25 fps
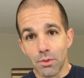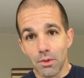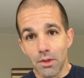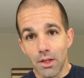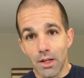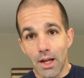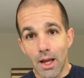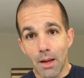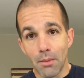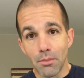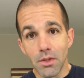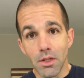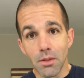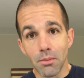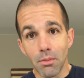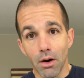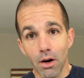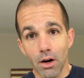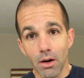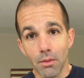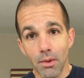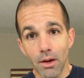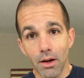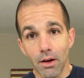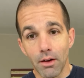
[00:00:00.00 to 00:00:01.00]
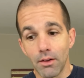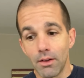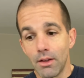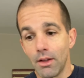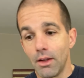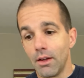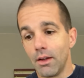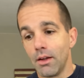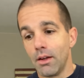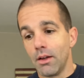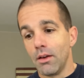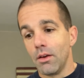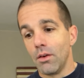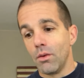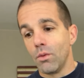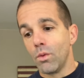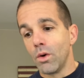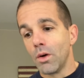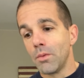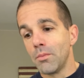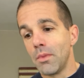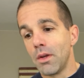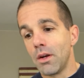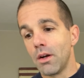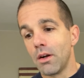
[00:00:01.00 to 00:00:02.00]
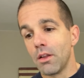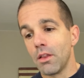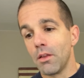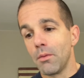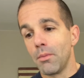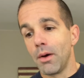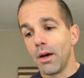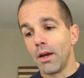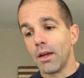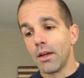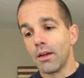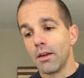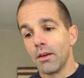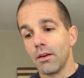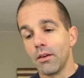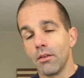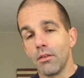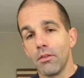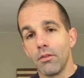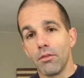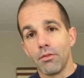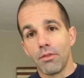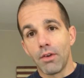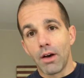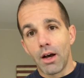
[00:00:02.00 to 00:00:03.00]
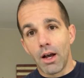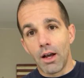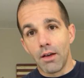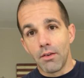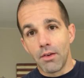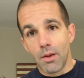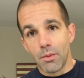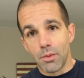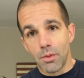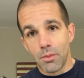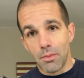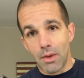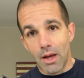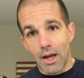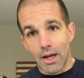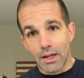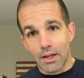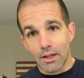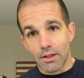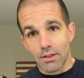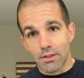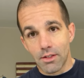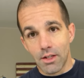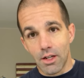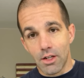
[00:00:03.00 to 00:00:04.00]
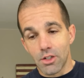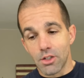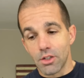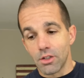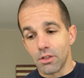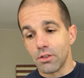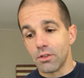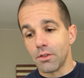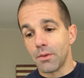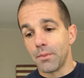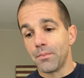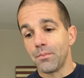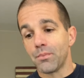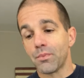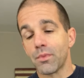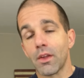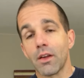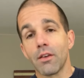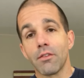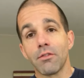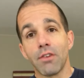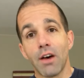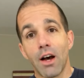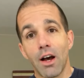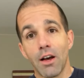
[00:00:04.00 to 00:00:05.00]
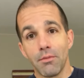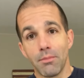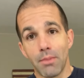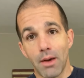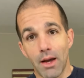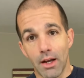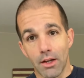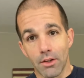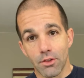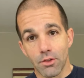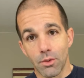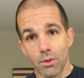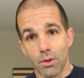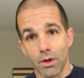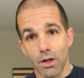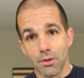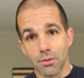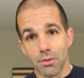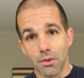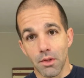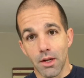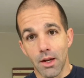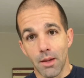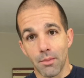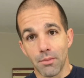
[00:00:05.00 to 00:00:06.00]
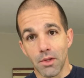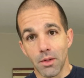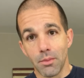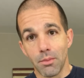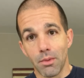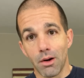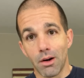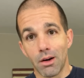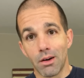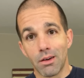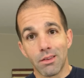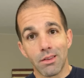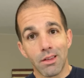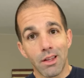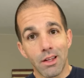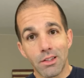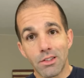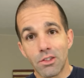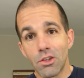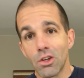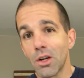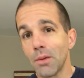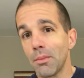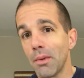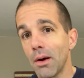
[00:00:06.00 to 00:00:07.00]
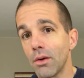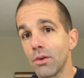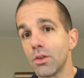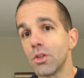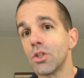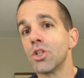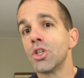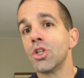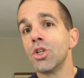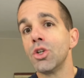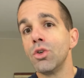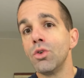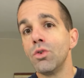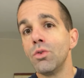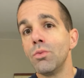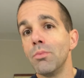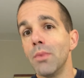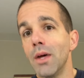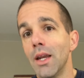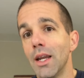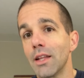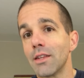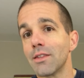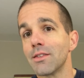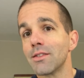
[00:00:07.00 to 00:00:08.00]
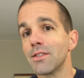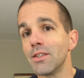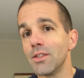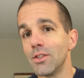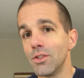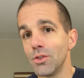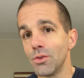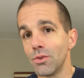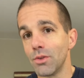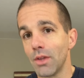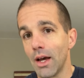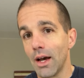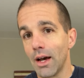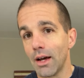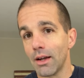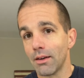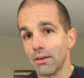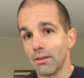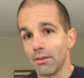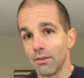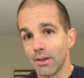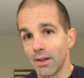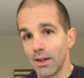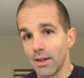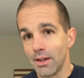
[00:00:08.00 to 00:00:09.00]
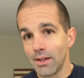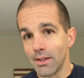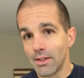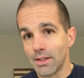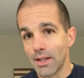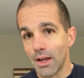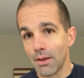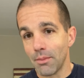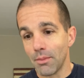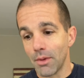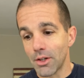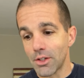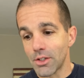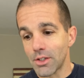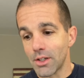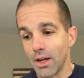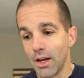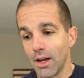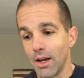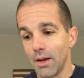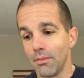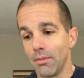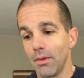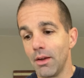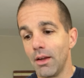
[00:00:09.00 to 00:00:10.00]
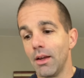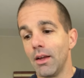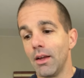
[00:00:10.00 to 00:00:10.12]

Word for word: with an empty barbell. One minute of the bike, five hip and back extensions, five back squats with an empty bar. That took about two minutes to do that. Okay, didn't take much time.